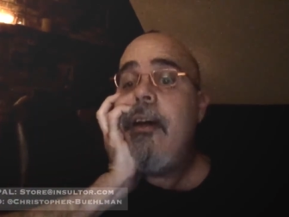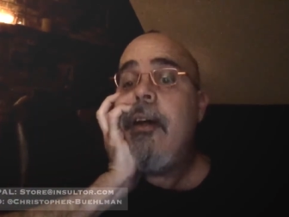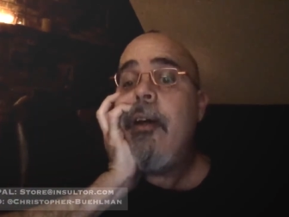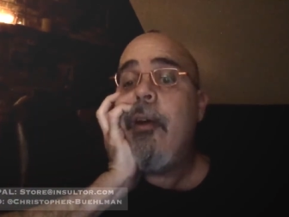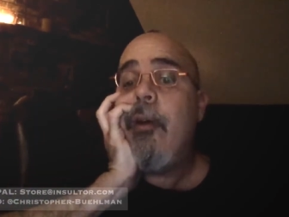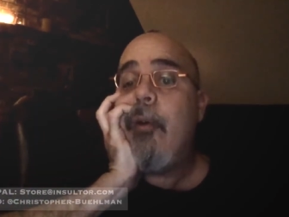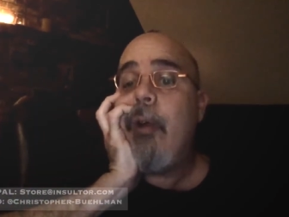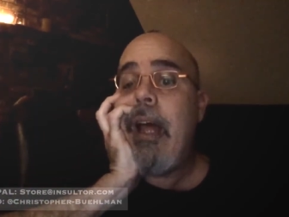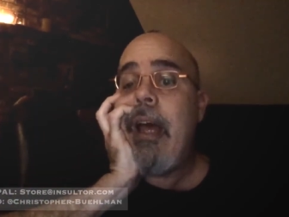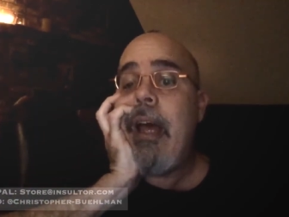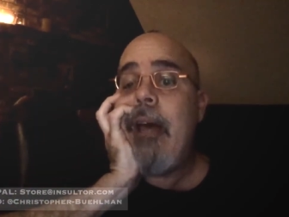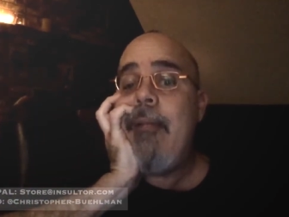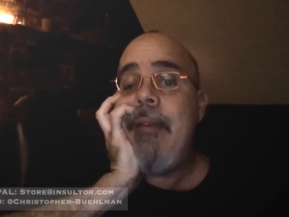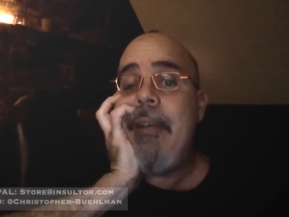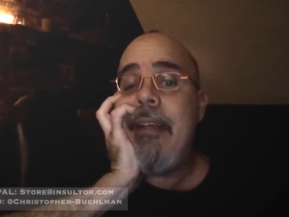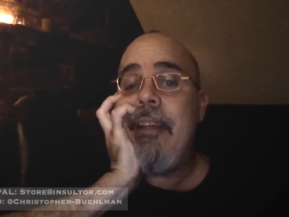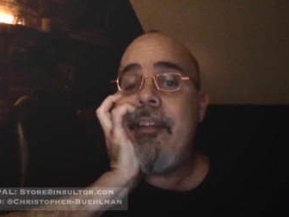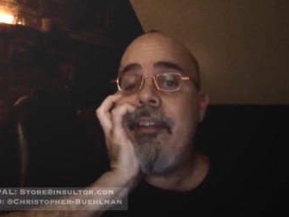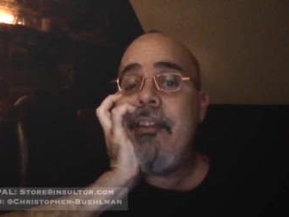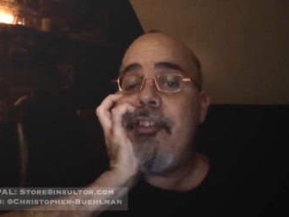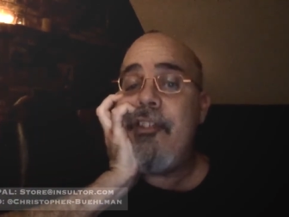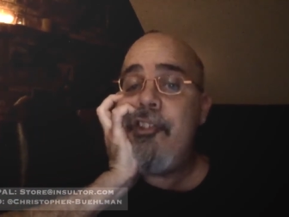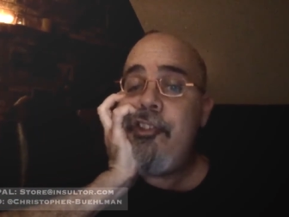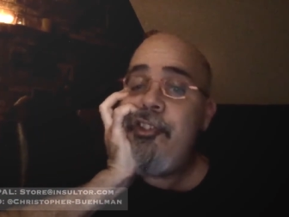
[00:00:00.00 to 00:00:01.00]
grabbing
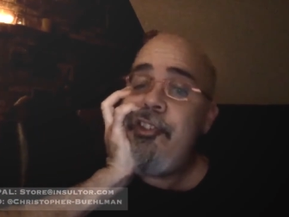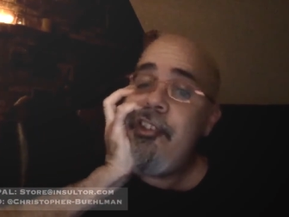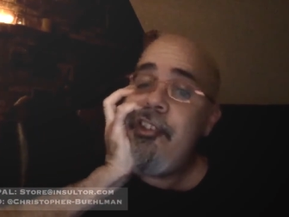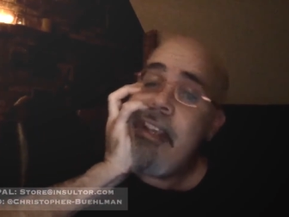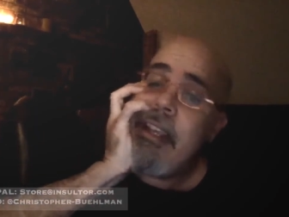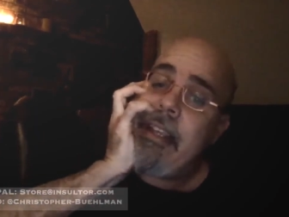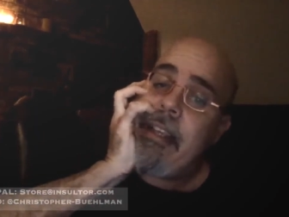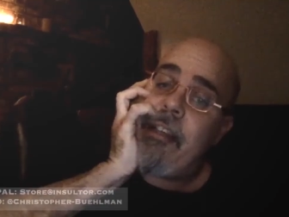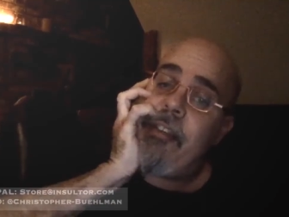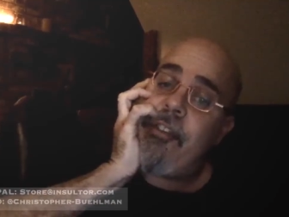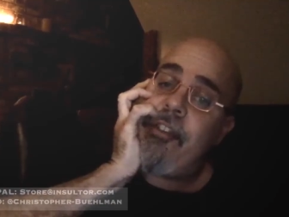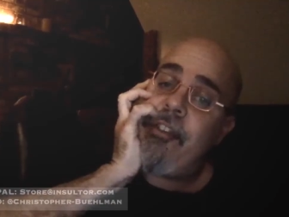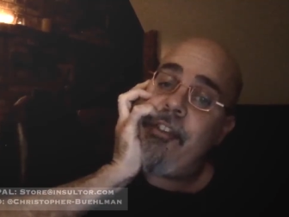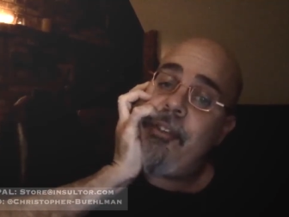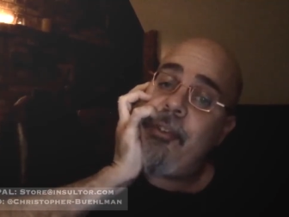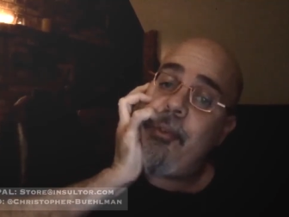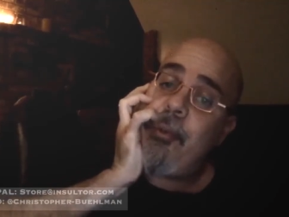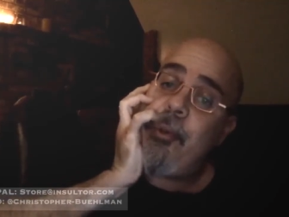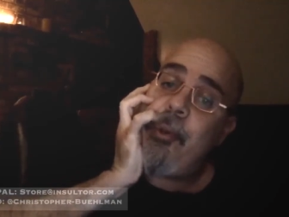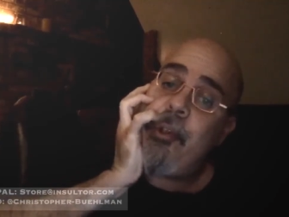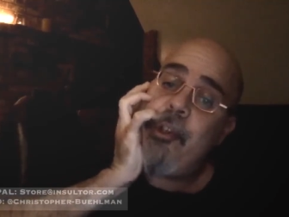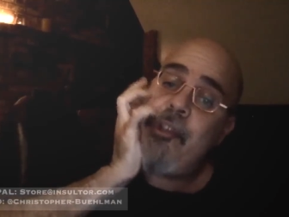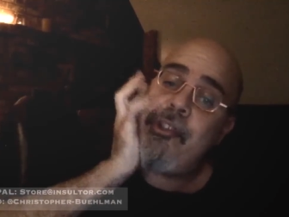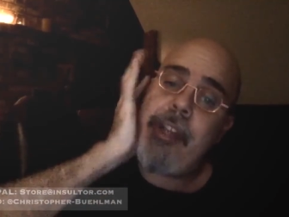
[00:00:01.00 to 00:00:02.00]
his cheek
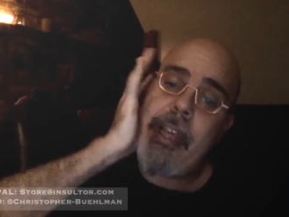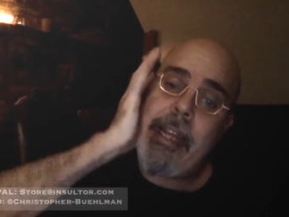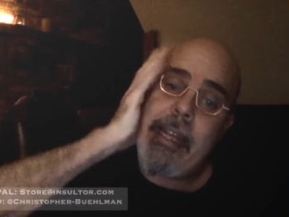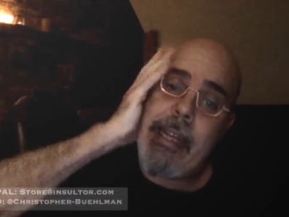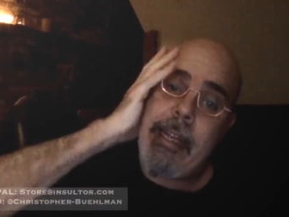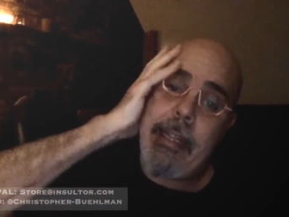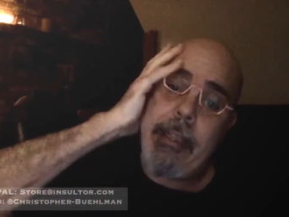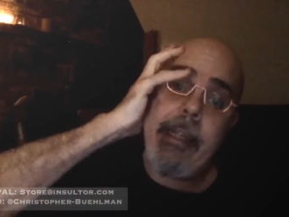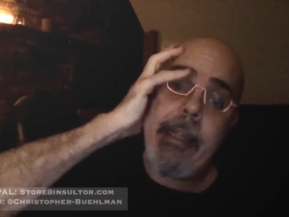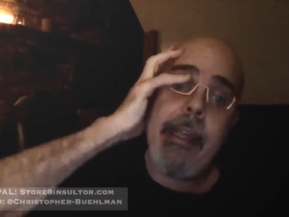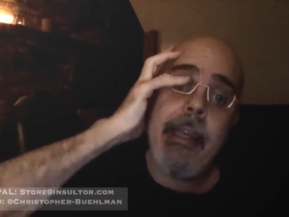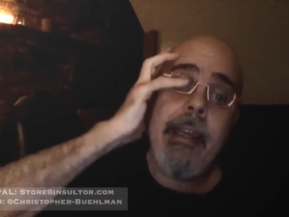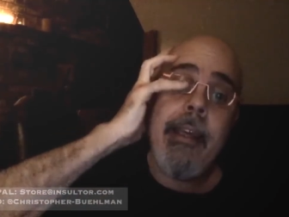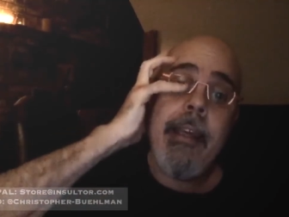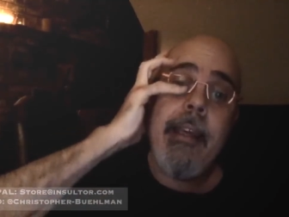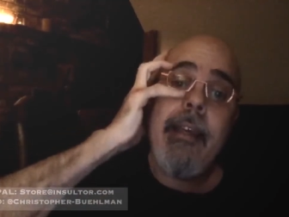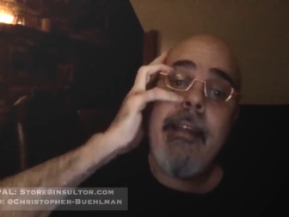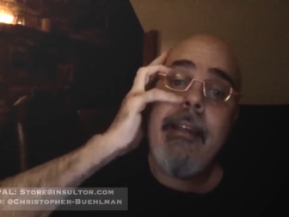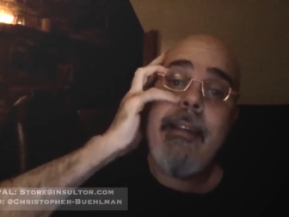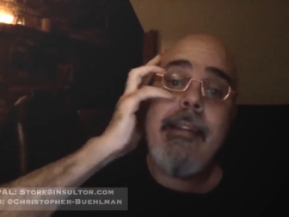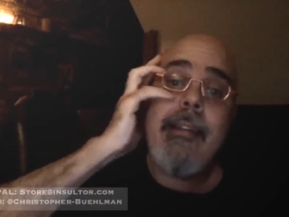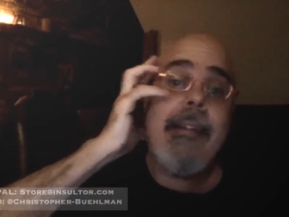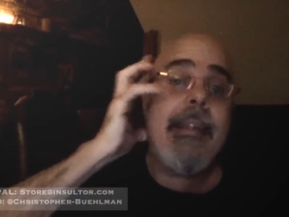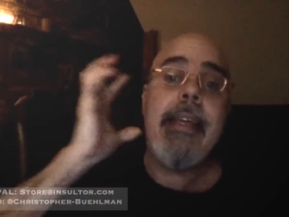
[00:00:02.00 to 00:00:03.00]
excruciatingly,
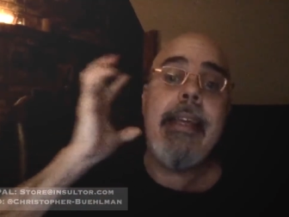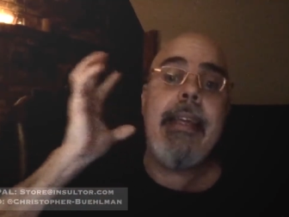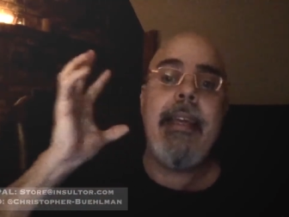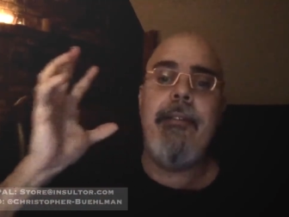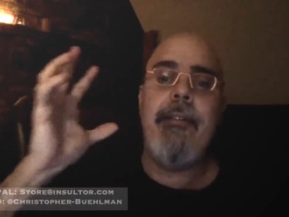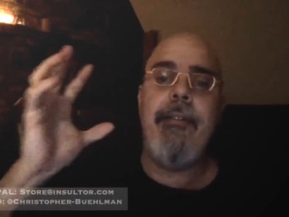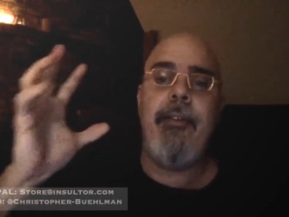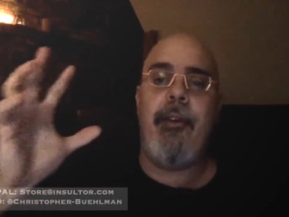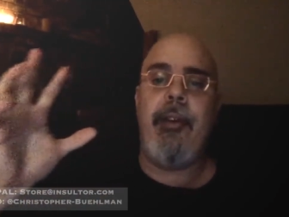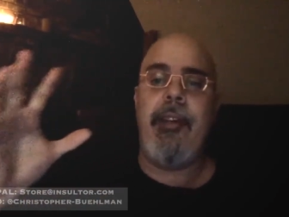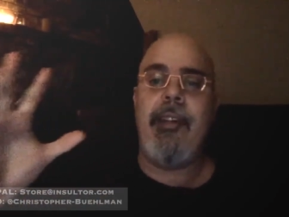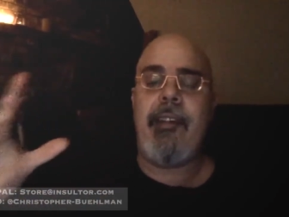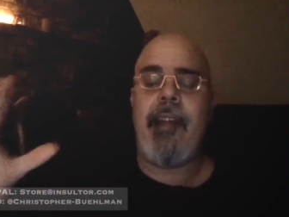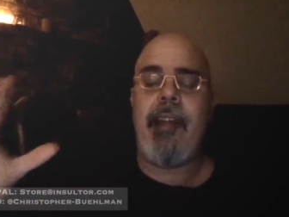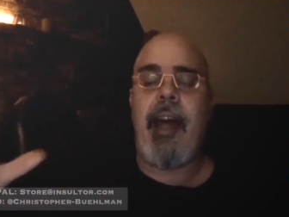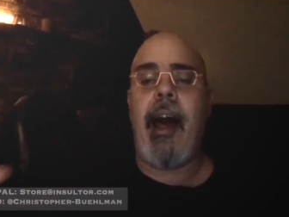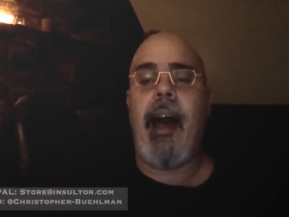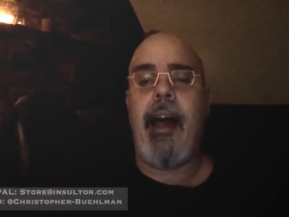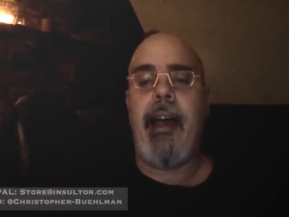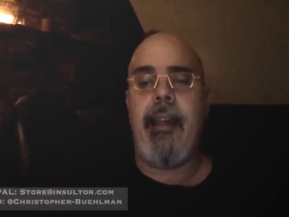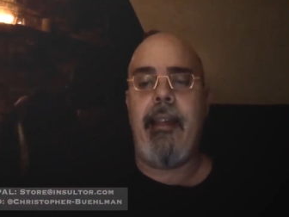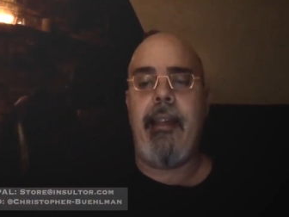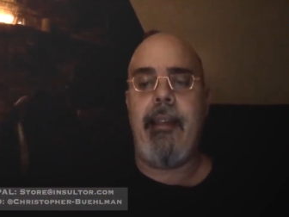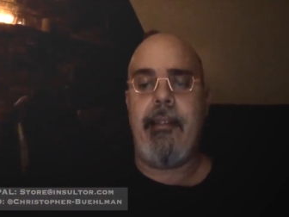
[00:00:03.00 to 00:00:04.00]
digging for his
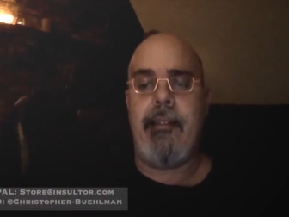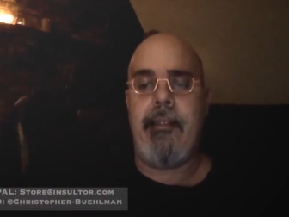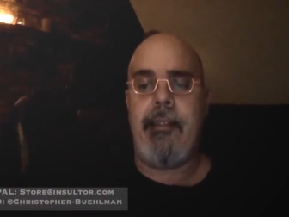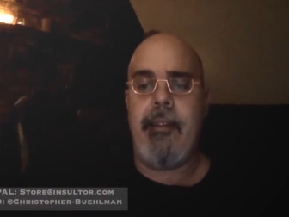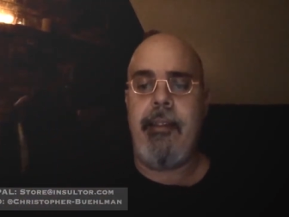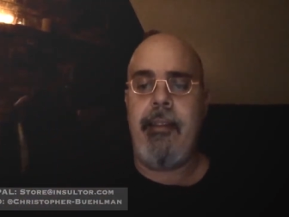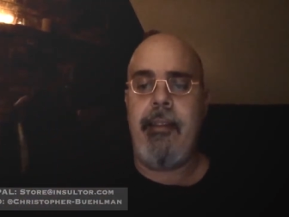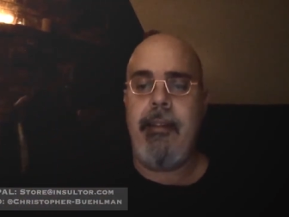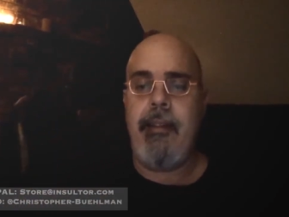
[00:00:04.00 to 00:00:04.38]
eyes.